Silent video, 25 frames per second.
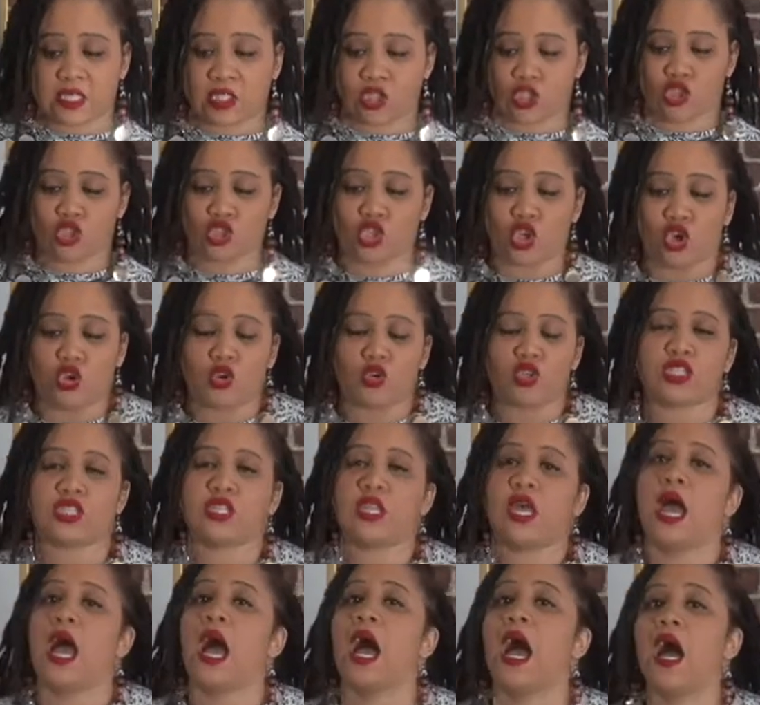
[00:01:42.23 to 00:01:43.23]
So
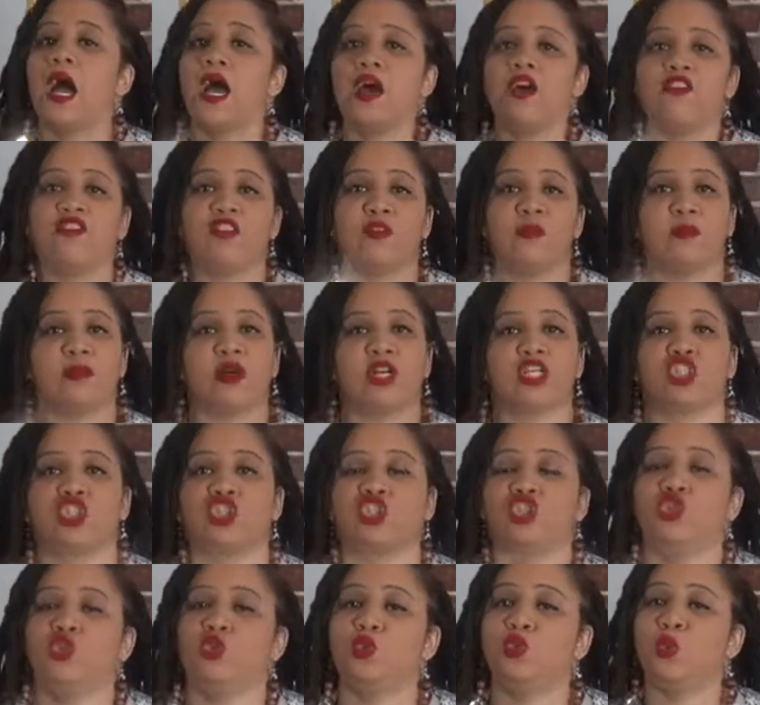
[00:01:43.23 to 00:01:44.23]
however
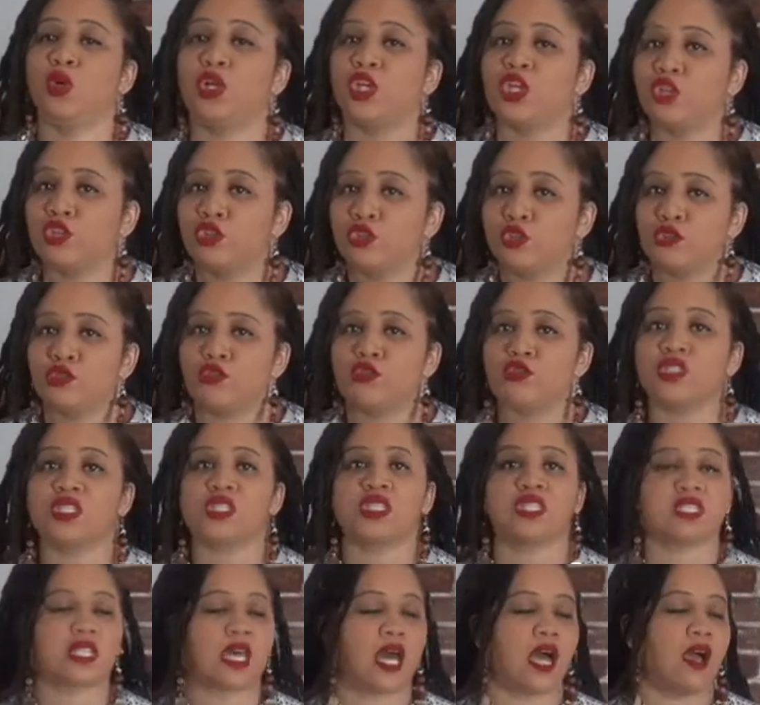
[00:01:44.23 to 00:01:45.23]
much you want to use
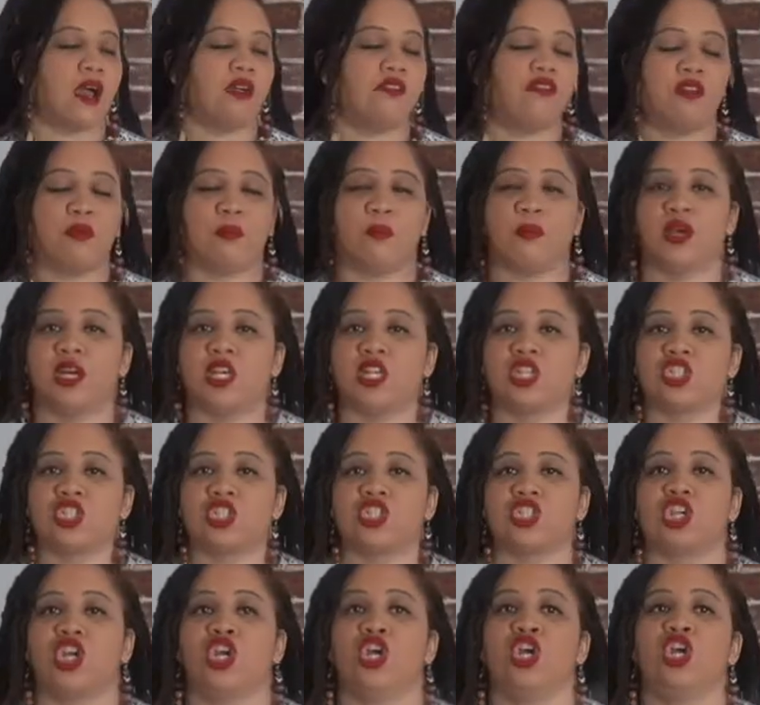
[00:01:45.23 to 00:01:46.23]
is however
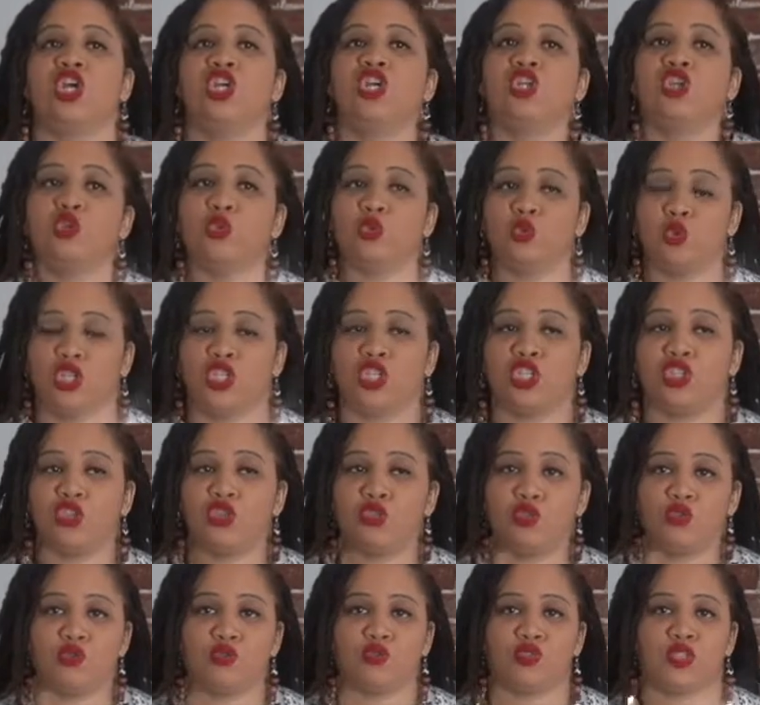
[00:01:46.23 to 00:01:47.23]
much you can
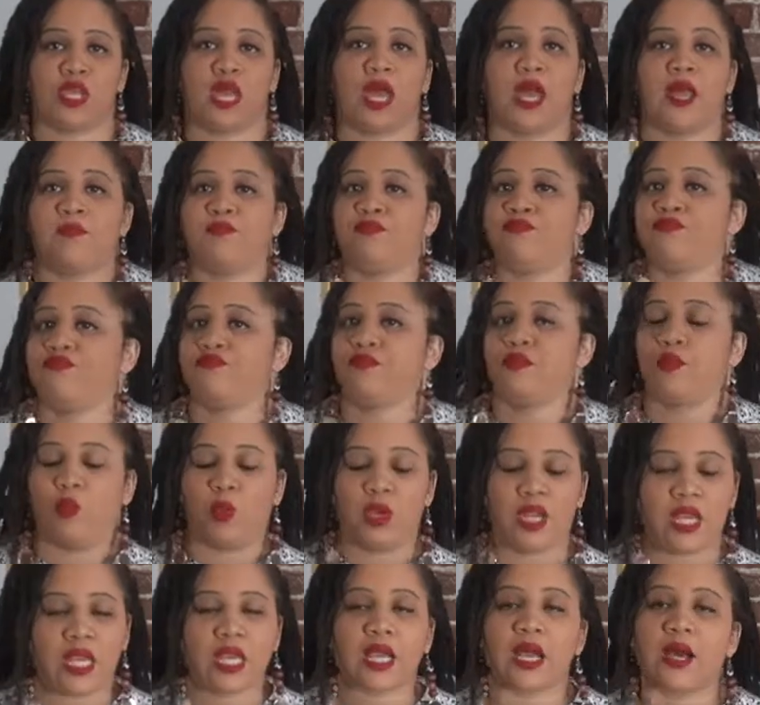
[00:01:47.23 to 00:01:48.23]
use.
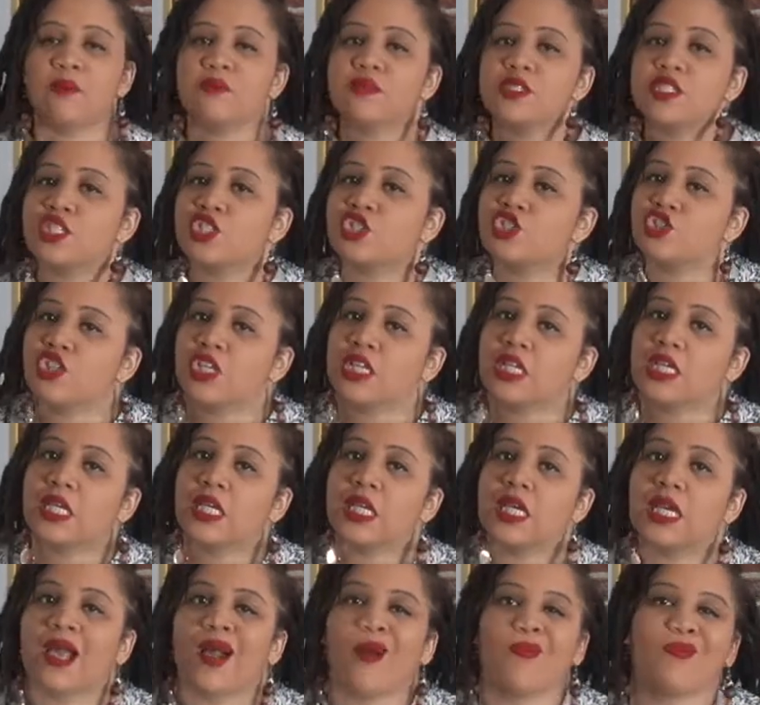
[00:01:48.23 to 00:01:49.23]
When it comes to
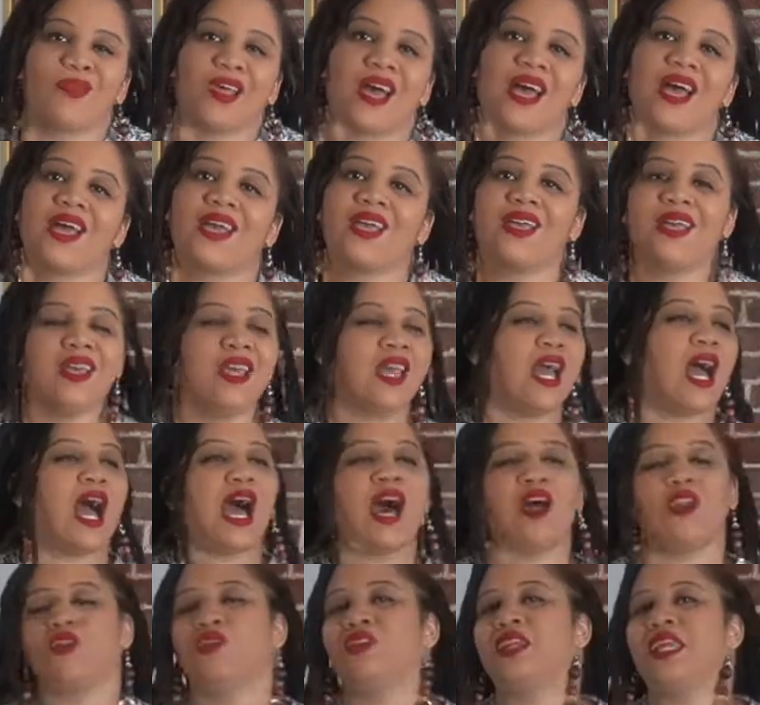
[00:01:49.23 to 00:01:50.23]
drinking,
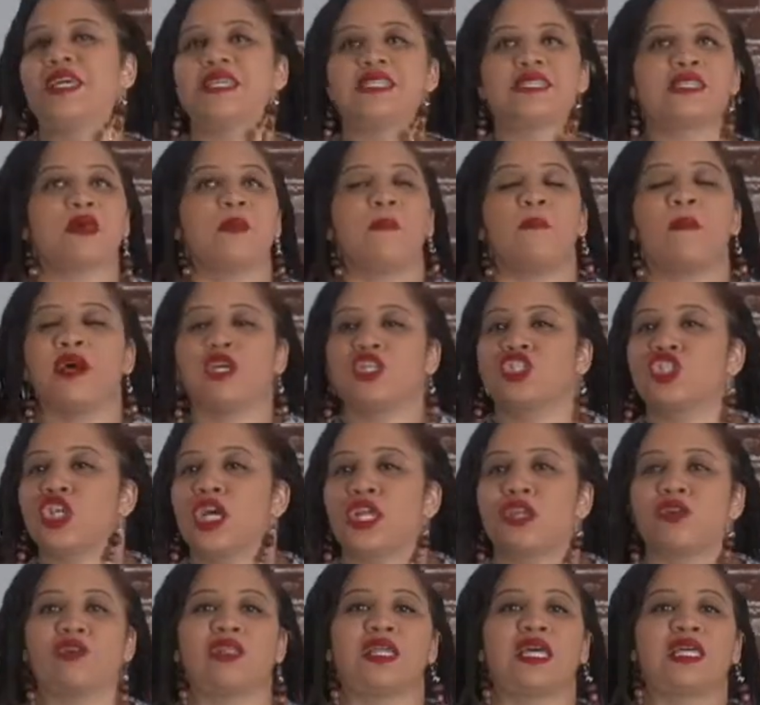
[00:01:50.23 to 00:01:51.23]
I don't like to measure, I
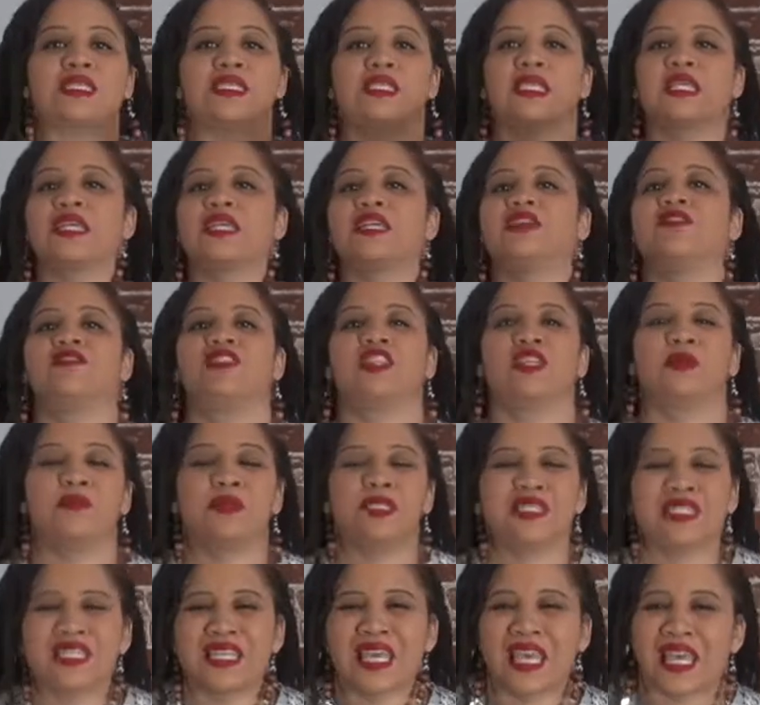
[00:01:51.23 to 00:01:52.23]
don't like to give
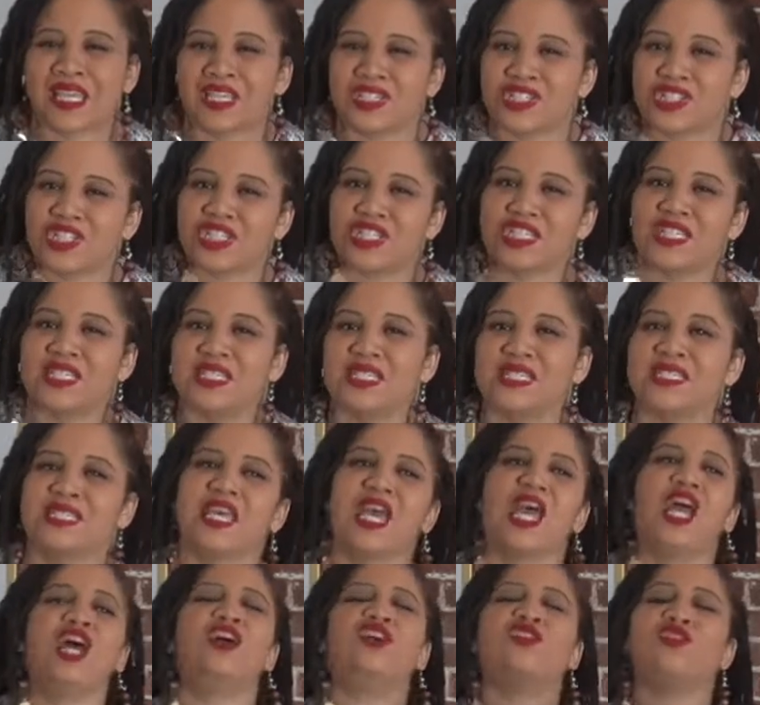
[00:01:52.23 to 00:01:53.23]
limitations.
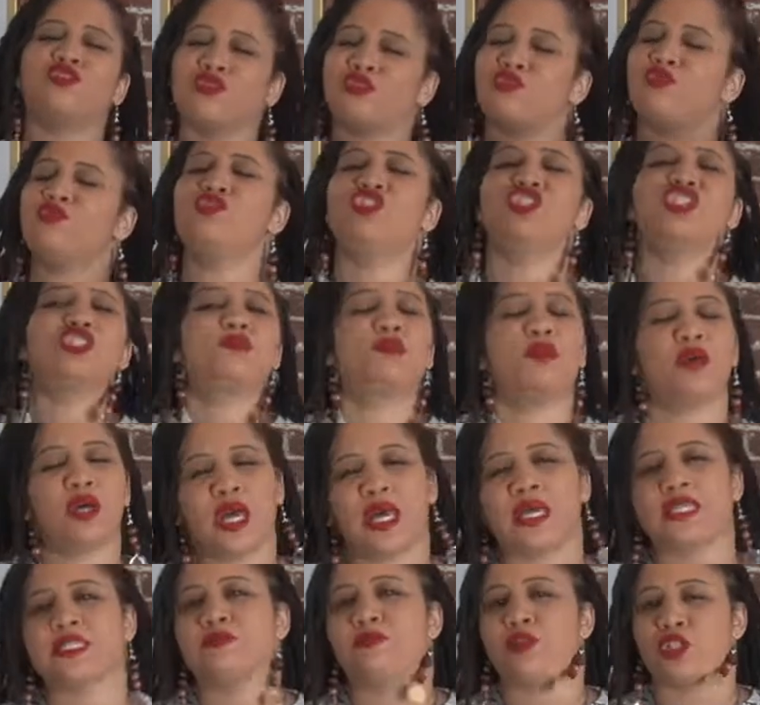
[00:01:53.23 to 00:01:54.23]
You just put
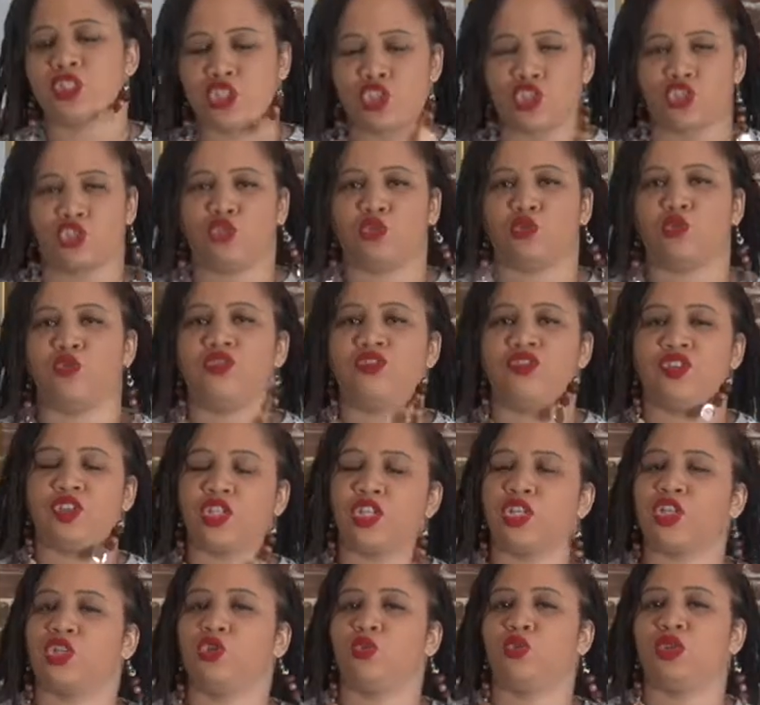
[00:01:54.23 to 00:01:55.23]
as much as you feel
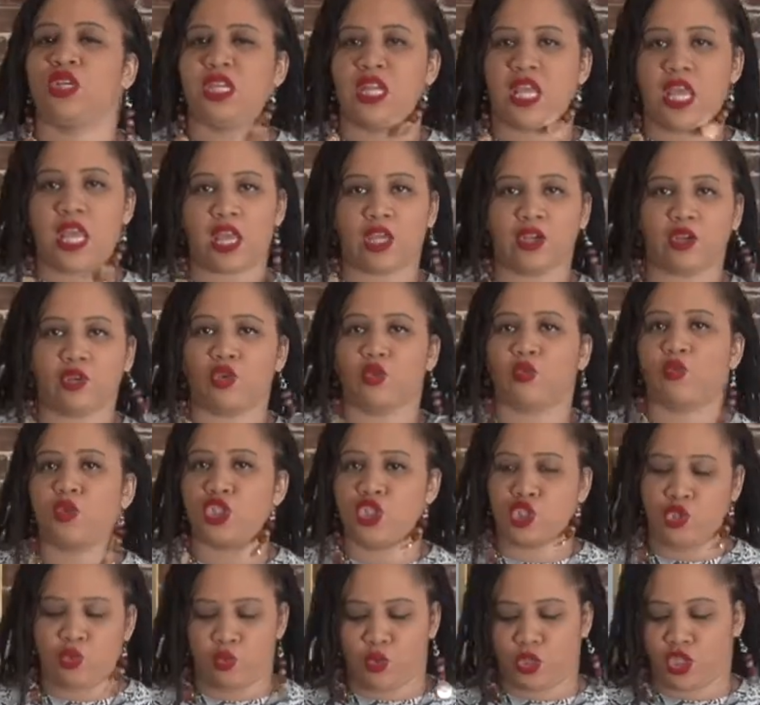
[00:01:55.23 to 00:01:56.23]
like you can handle and
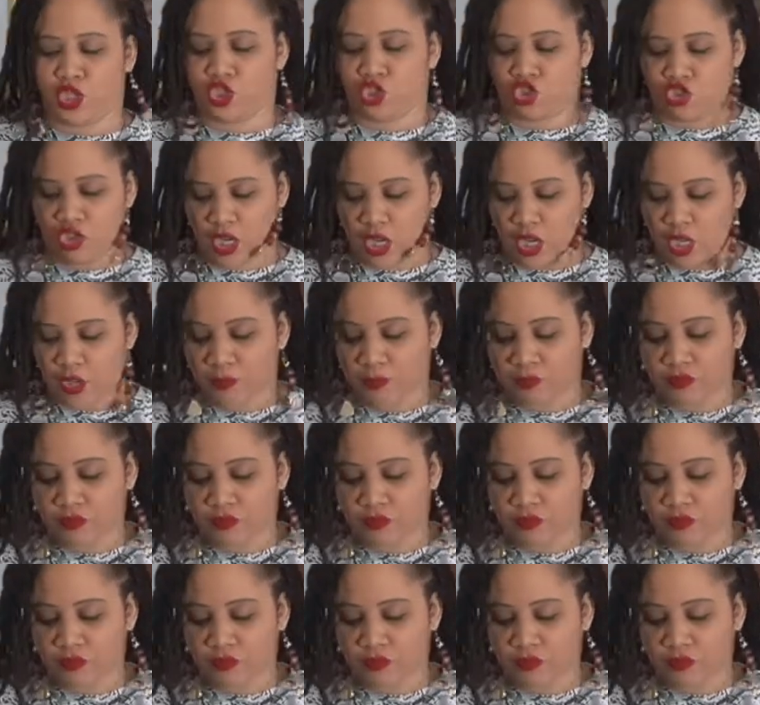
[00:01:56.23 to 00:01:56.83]
what you want to drink.